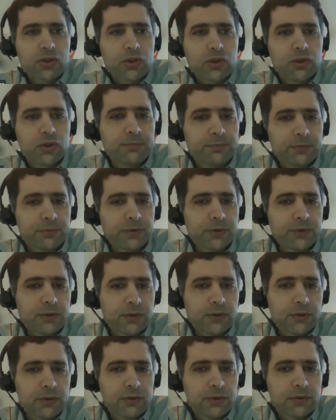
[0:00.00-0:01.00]
So
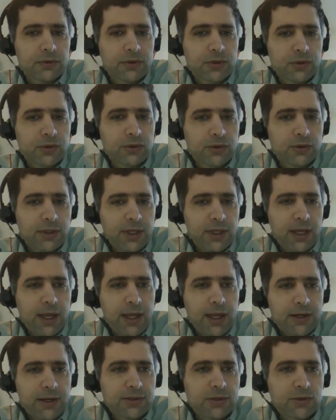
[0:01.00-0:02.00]
the
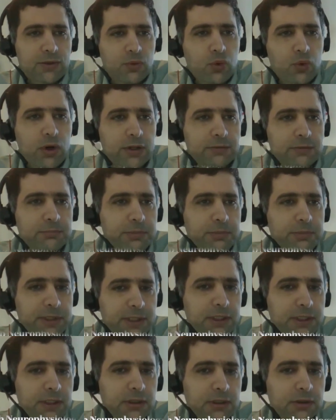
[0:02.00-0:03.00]
axis
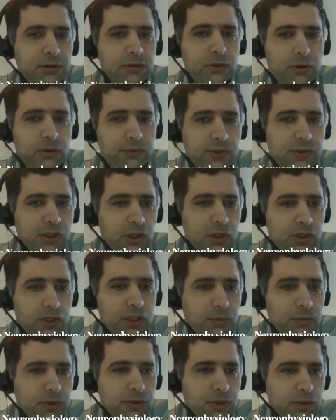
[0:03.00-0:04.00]
1B
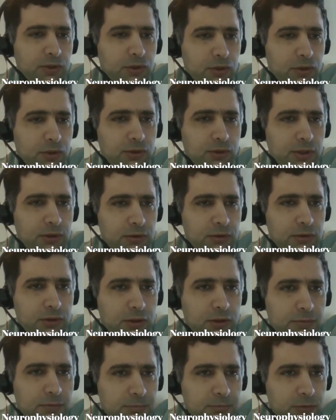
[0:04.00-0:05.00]
neurophysiology was introduced, and
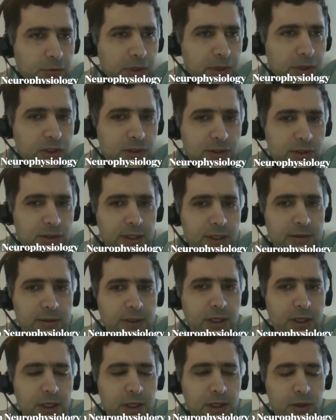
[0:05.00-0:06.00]
you mentioned that.
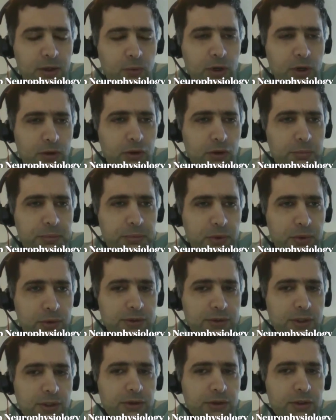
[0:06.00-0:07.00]
What are the
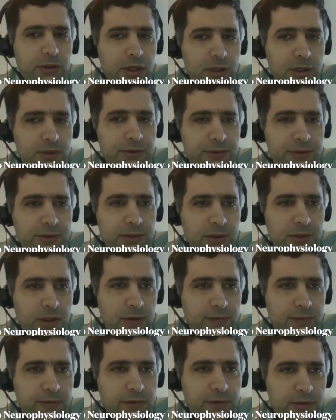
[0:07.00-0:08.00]
pros and the cons
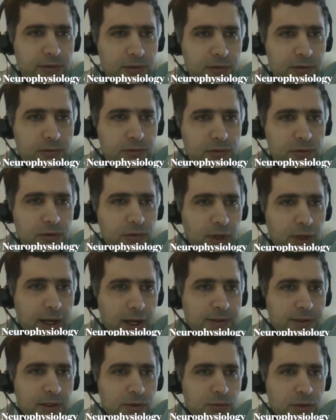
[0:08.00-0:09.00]
of this new
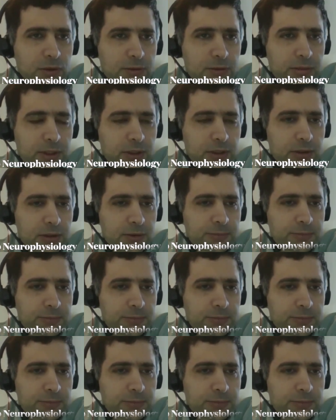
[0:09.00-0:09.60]
axis 1B?